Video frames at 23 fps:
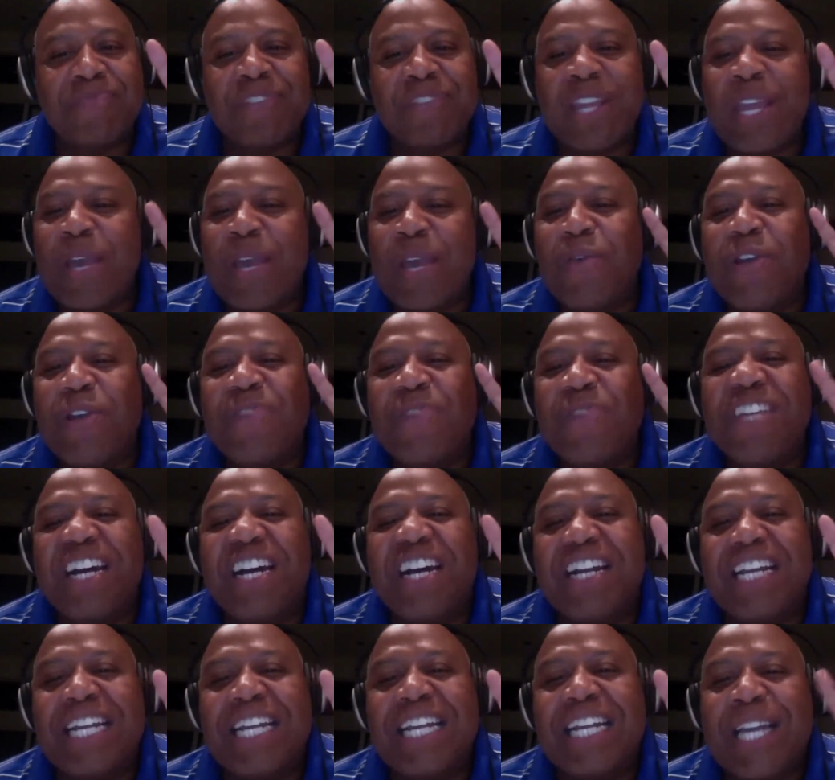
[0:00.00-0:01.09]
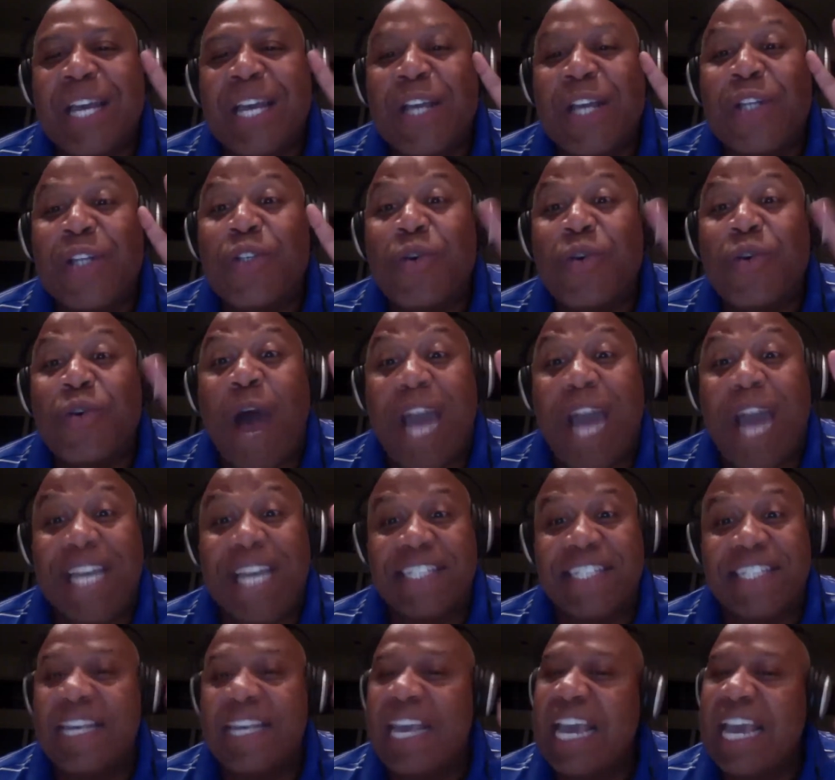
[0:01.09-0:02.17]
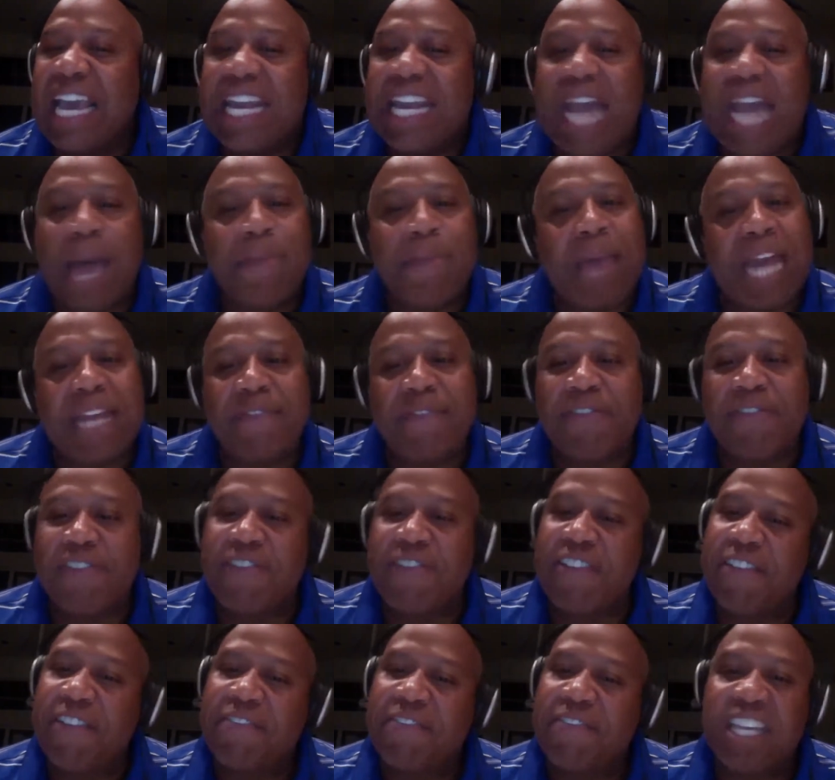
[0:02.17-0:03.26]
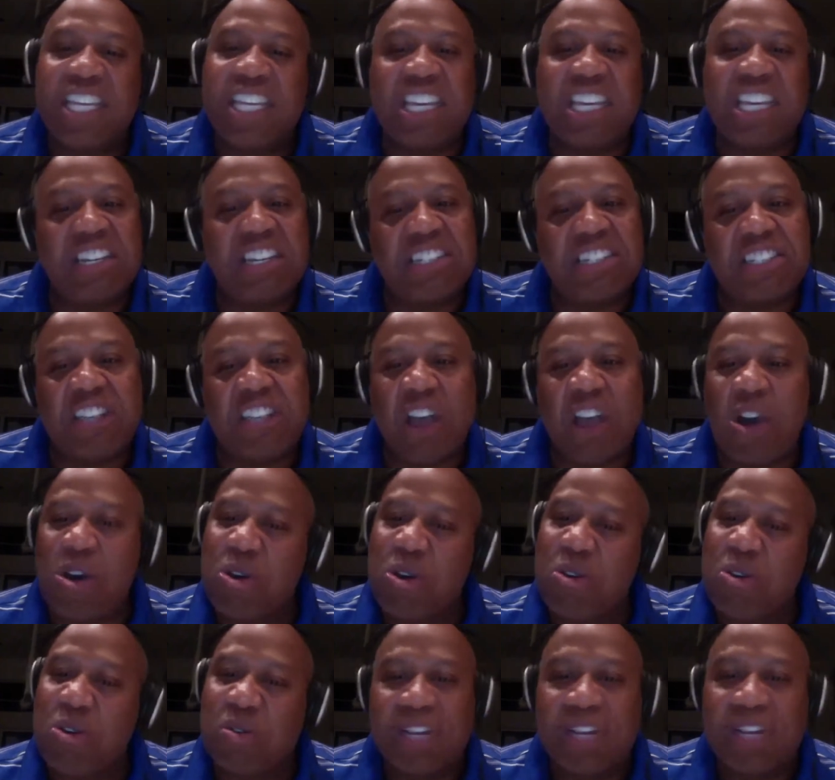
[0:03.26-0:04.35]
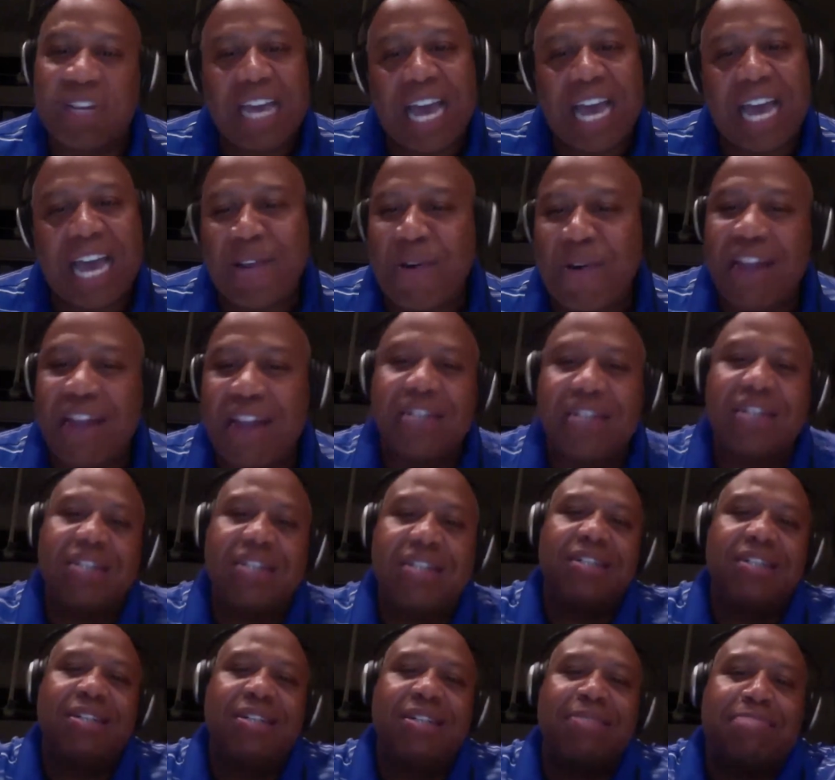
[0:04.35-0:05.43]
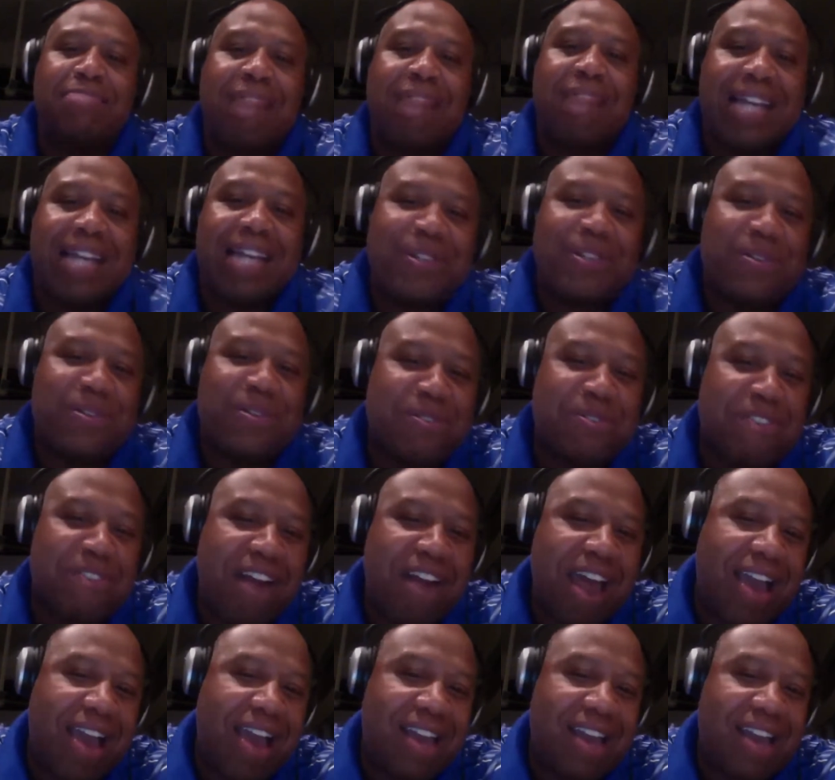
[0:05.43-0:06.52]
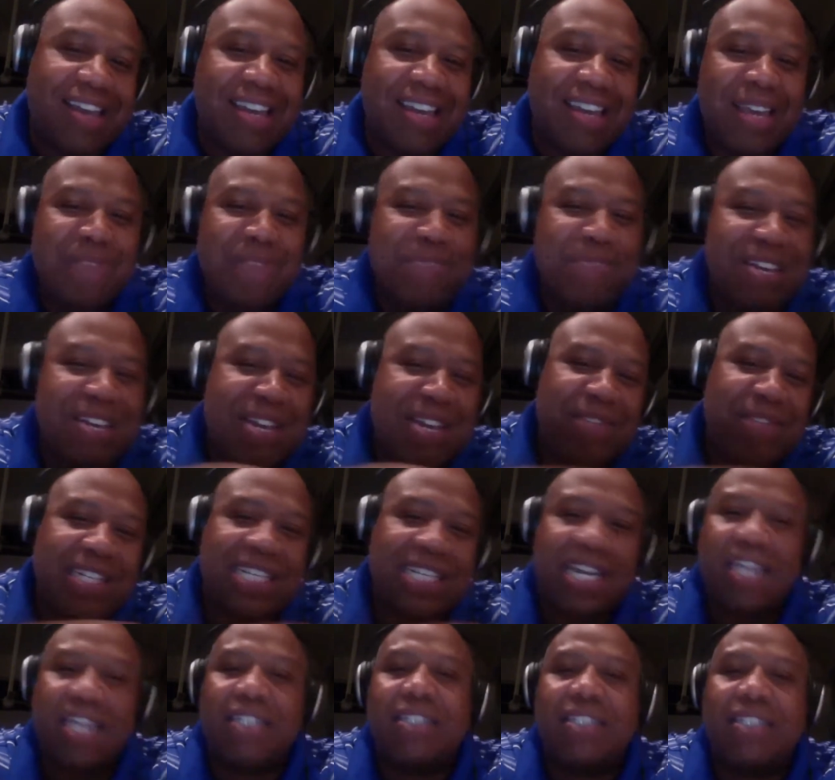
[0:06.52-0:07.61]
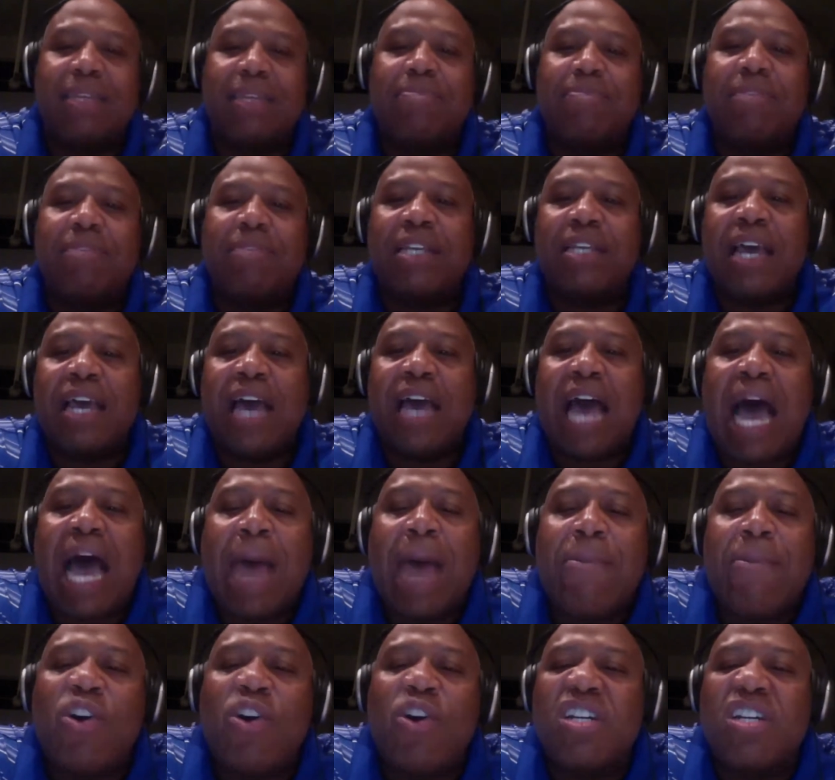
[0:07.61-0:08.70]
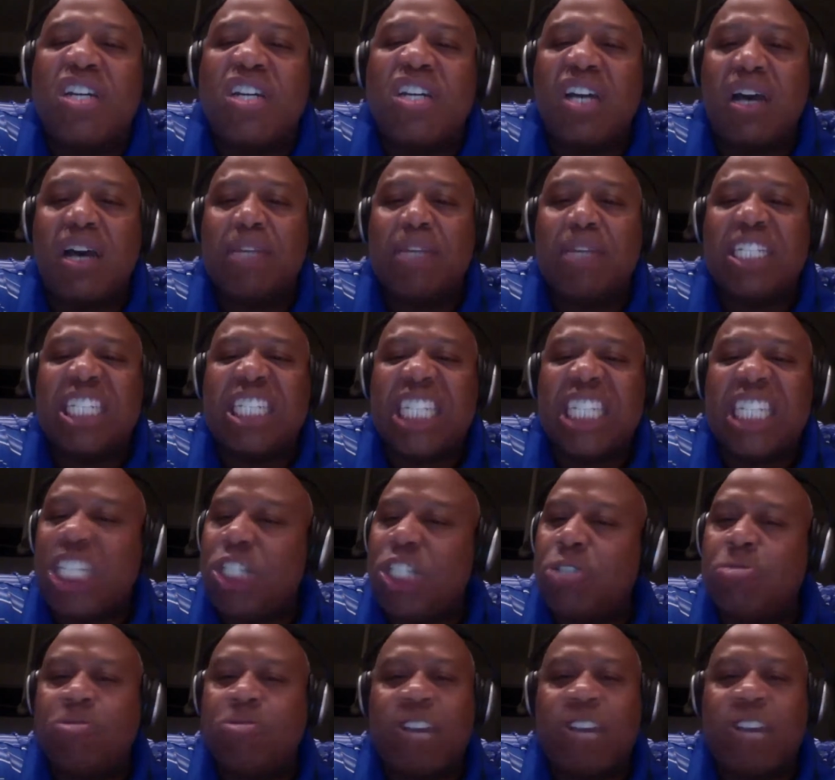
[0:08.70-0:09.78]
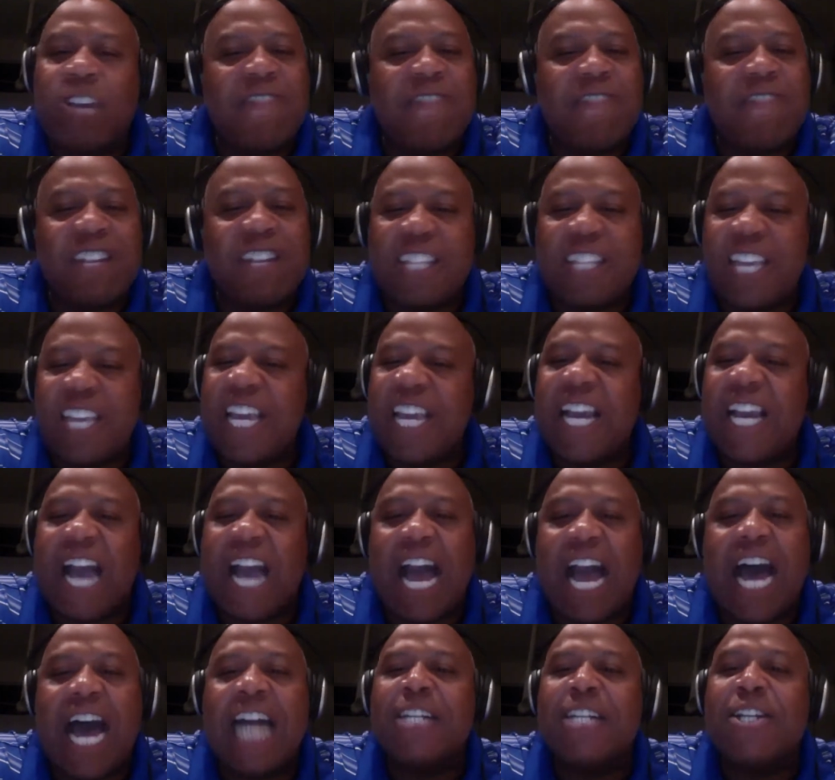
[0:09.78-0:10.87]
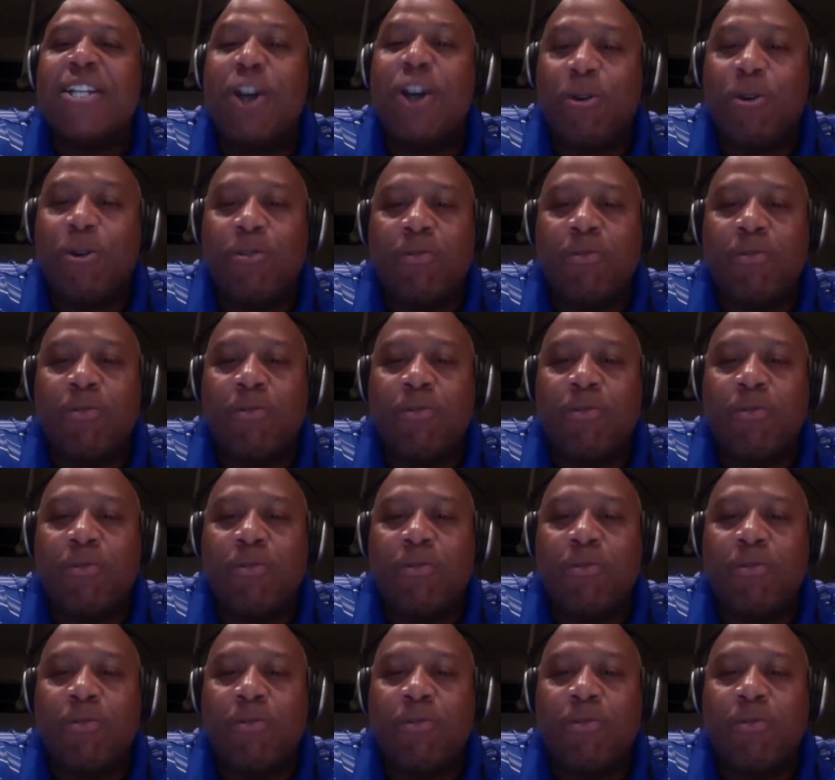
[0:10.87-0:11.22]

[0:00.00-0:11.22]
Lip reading: We've done it twice, and I'm not even 50 years old. I know I look good and black don't crack, but let me tell you something. I'm going to come and teach you everything I know.